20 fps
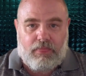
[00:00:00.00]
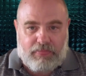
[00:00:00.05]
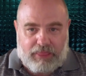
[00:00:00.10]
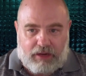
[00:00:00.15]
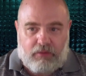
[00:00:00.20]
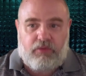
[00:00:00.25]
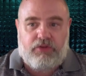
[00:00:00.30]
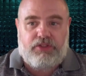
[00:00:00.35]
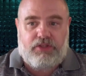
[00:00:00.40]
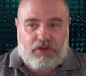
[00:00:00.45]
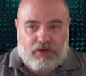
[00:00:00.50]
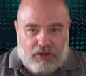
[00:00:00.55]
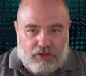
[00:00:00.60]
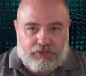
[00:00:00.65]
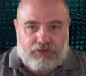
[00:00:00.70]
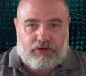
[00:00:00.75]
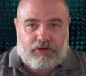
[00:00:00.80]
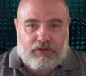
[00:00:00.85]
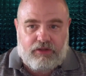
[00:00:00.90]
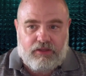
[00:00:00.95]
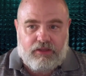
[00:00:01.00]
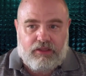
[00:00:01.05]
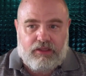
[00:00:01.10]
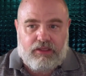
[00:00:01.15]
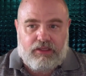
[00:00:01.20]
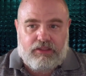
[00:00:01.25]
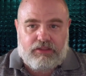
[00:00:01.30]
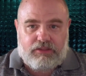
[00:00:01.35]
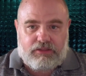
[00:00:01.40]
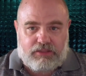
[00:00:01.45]
That was another
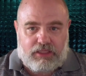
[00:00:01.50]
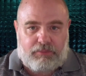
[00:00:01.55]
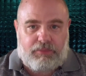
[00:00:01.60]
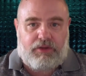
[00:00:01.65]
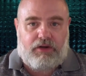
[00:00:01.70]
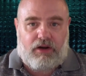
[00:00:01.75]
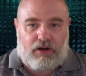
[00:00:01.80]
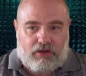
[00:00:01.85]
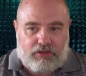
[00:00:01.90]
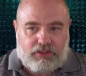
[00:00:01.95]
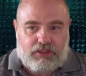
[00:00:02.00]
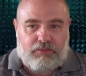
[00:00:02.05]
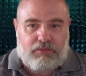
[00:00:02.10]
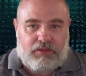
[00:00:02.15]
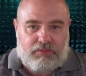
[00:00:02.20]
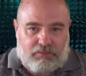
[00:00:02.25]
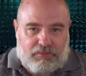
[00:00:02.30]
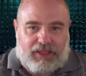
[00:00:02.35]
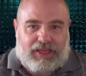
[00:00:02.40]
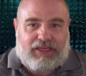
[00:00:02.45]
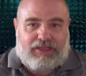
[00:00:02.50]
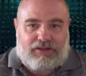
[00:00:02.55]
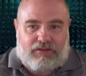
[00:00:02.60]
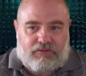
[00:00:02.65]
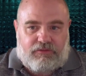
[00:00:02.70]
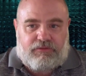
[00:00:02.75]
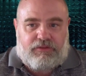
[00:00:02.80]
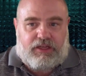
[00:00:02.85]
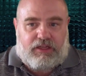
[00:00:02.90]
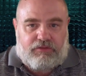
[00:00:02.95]
separate argument made in
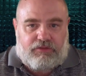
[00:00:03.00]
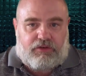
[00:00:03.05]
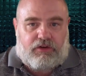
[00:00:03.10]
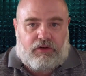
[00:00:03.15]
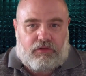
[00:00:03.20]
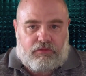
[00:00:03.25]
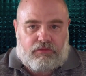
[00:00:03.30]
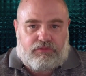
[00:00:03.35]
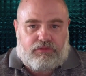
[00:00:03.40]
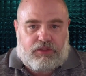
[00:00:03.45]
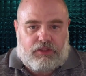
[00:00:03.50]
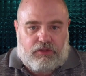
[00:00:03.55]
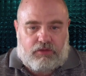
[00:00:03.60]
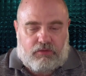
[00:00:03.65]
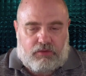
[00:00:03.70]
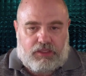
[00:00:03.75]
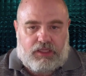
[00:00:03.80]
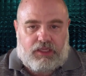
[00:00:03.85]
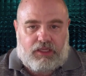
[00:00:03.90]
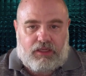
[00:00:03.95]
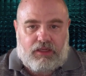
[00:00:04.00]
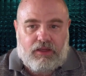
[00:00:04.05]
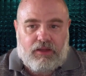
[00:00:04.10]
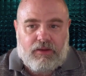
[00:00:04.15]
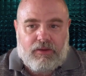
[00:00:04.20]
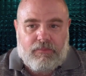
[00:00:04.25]
favor of QE,